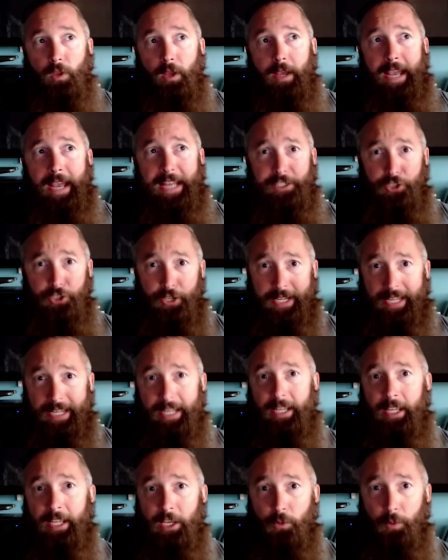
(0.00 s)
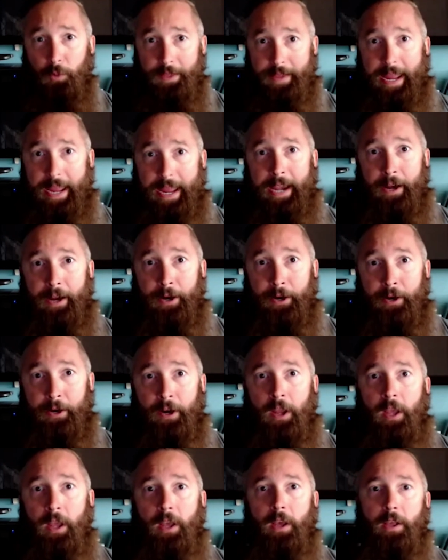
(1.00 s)
and you're hitting it with air,
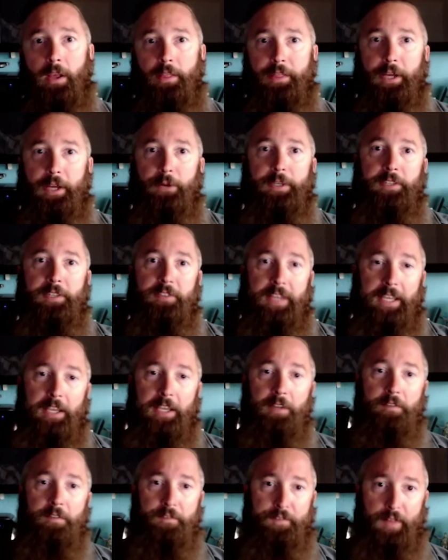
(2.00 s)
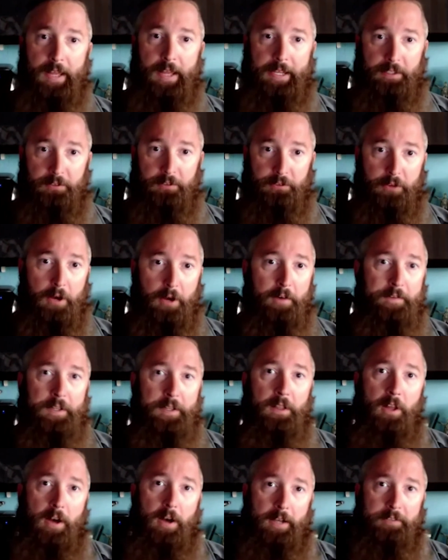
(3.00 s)
there is in-flight
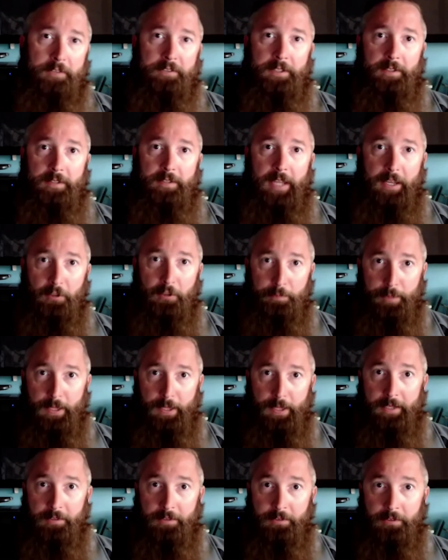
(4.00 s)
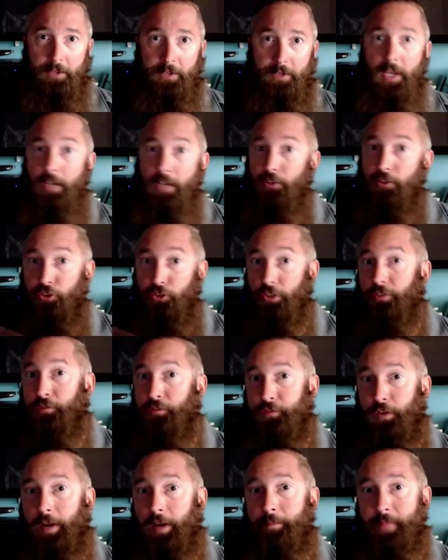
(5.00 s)
solvent loss that takes place just
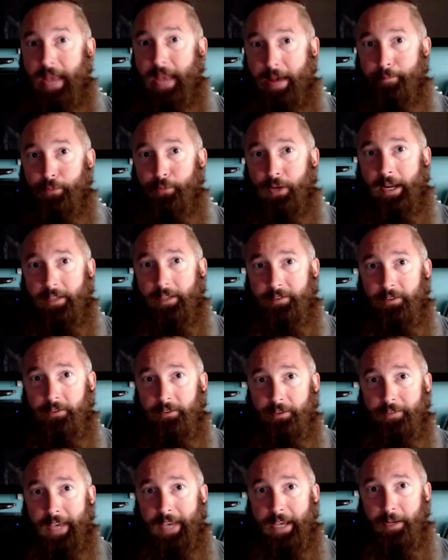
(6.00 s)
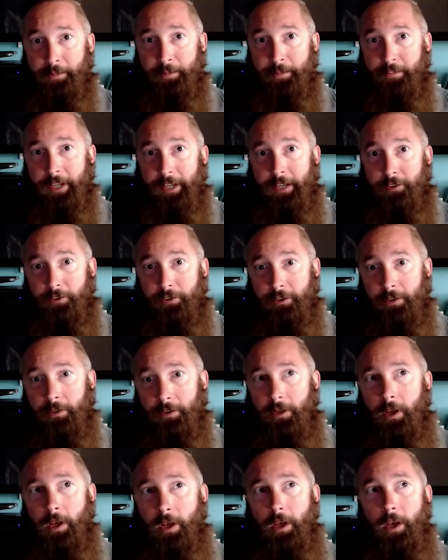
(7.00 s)
from that process of atomization.
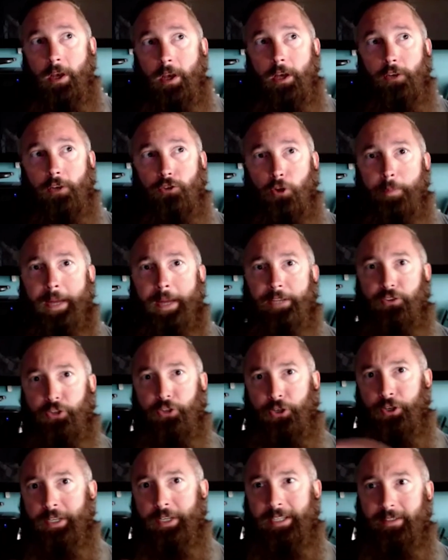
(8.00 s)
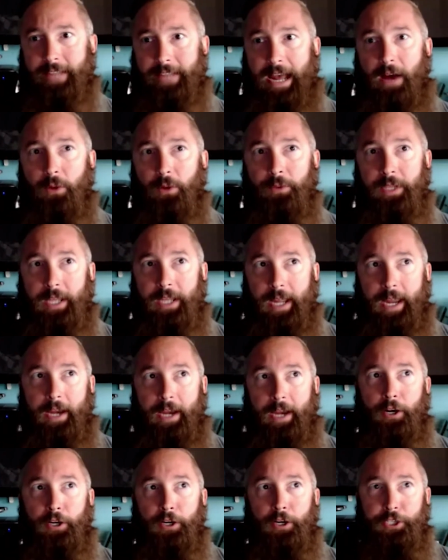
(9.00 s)
So by turning down the
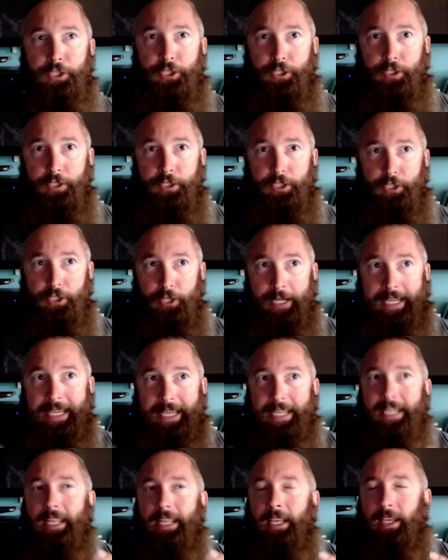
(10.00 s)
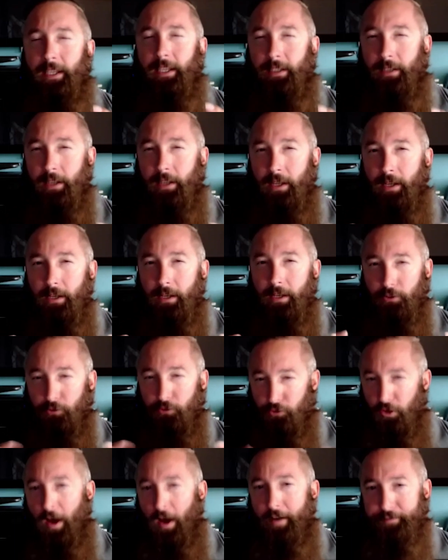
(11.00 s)
air, you're hitting it
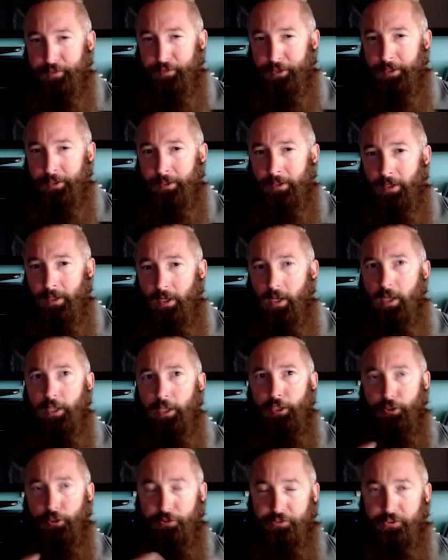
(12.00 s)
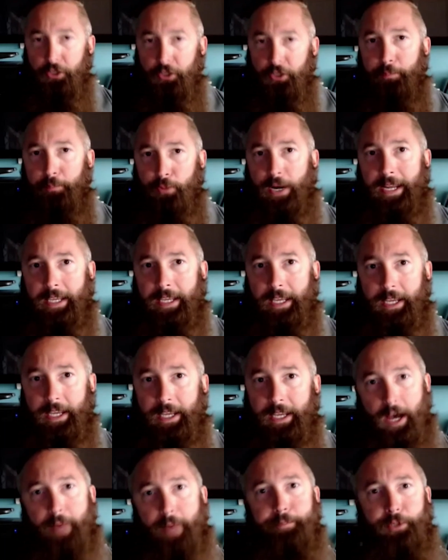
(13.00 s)
softer. You're still breaking it
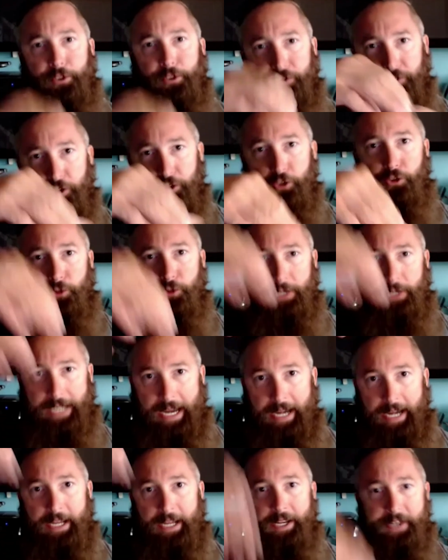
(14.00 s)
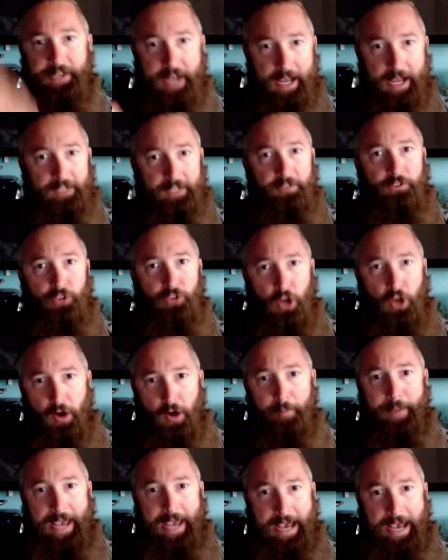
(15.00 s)
up. You're still creating a nice
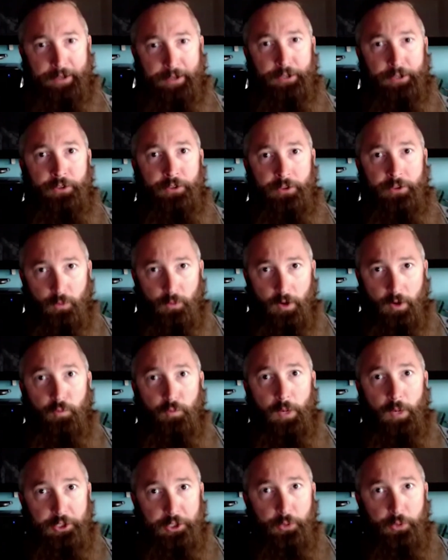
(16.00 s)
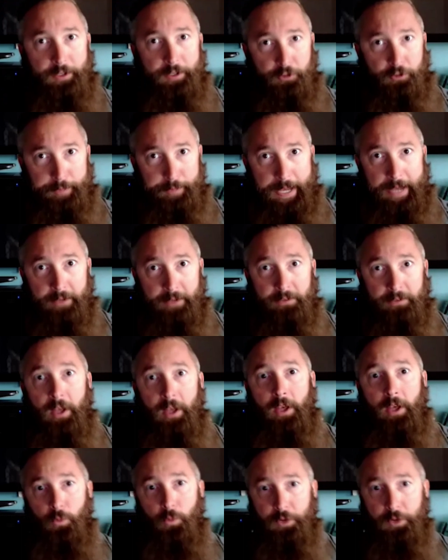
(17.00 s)
tall pattern of what you expect
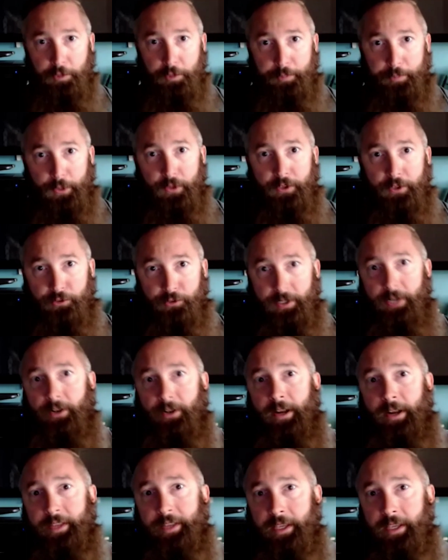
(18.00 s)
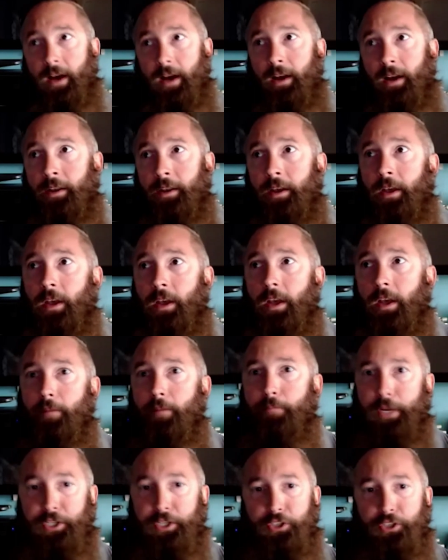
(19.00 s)
when you pull the trigger on the gun,
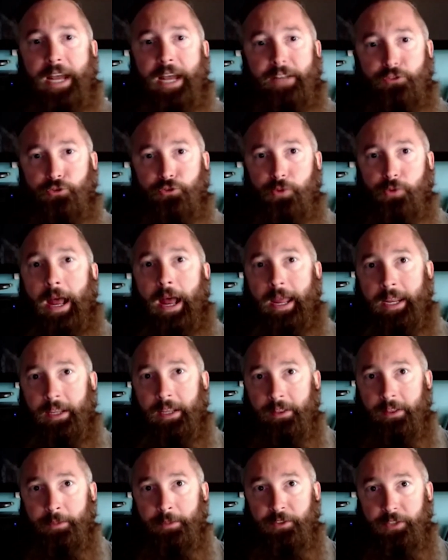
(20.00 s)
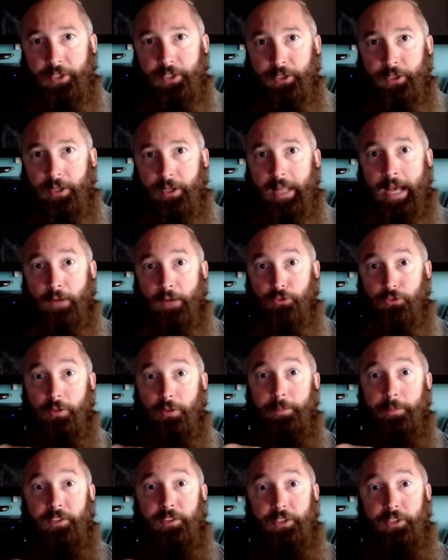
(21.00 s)
but you're not drying the material out. So the
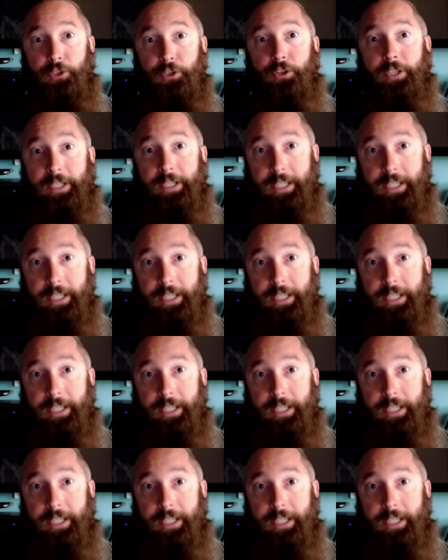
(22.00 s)
material can